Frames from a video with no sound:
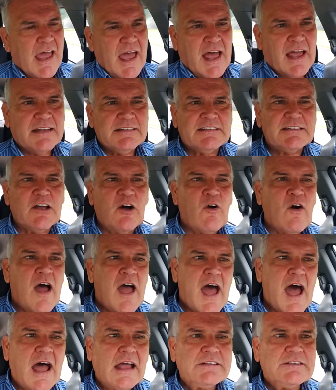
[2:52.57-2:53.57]
And so
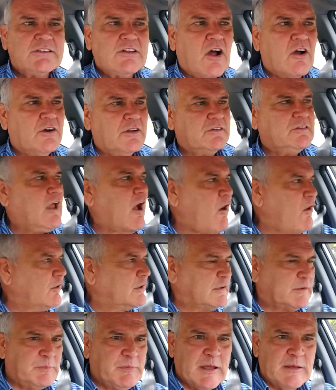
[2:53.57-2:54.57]
I started
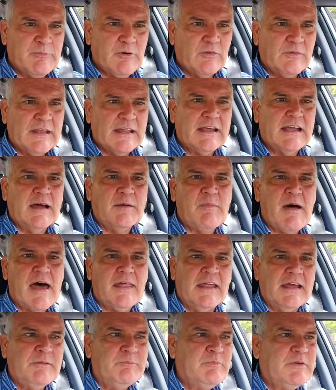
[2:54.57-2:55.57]
talking to people, and they come by.
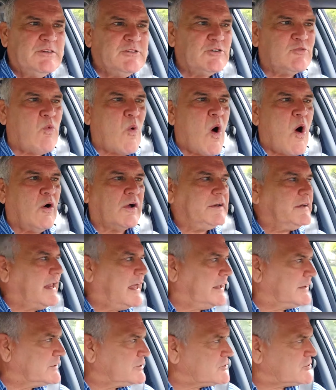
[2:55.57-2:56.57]
They'd be just walking
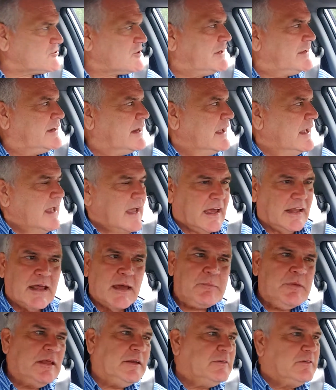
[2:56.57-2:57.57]
down the street, and
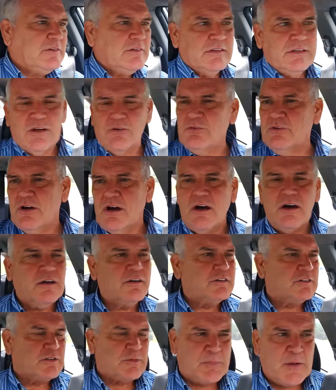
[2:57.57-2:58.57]
I mean, you know,
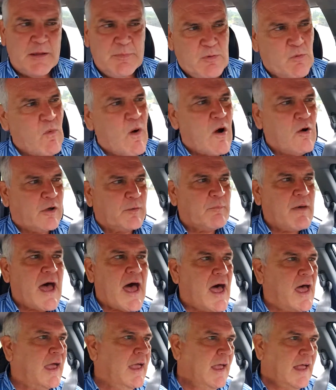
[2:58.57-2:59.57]
hundreds of people walking
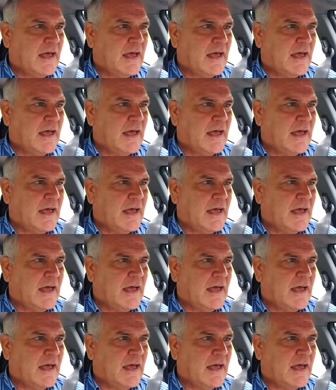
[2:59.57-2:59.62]
by.